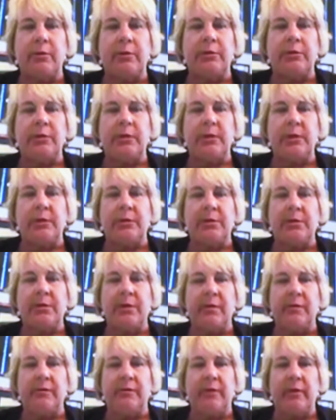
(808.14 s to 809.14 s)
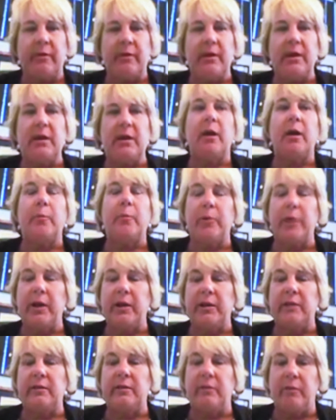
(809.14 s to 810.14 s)
So it's a very
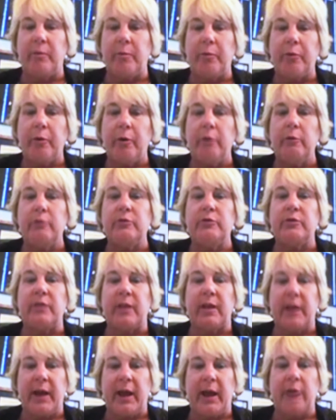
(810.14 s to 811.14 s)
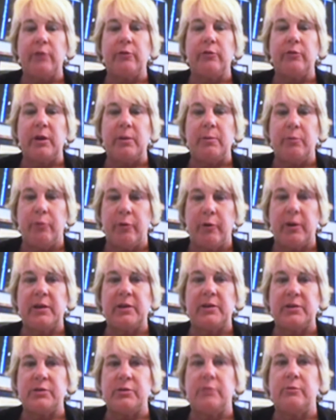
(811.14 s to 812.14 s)
comprehensive approach that ATRI
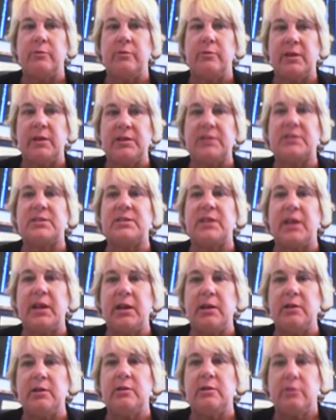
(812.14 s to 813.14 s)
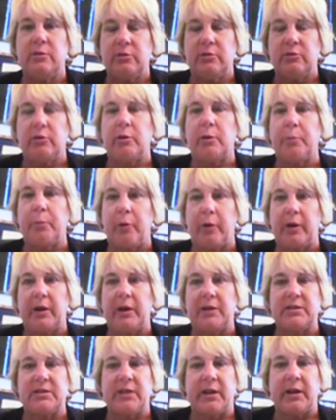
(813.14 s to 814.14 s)
brings to these state truck
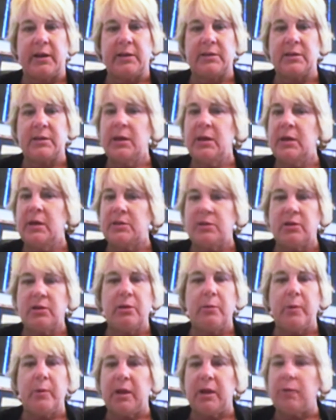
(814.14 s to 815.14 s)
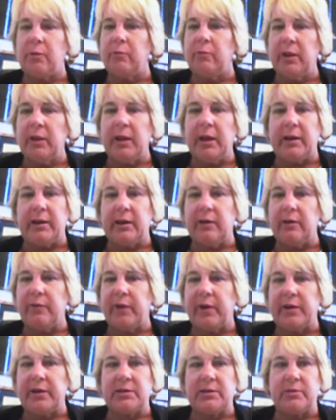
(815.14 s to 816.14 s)
parking studies so that we can really
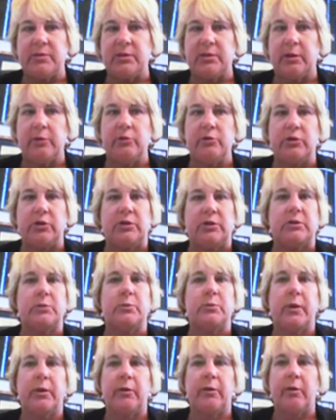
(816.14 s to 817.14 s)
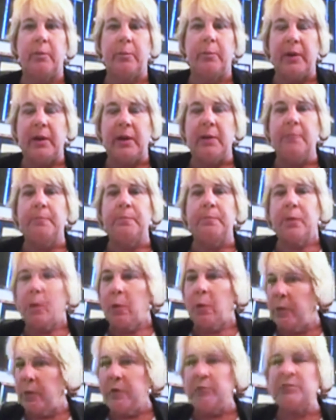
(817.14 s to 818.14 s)
identify some solutions, whether it be
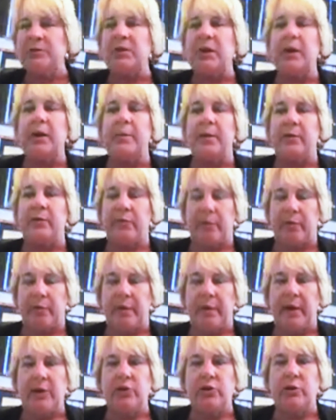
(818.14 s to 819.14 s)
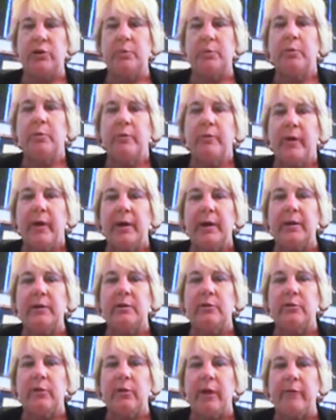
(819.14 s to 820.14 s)
real-time information provided
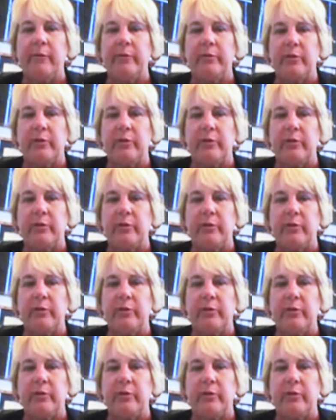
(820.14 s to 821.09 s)
to drivers about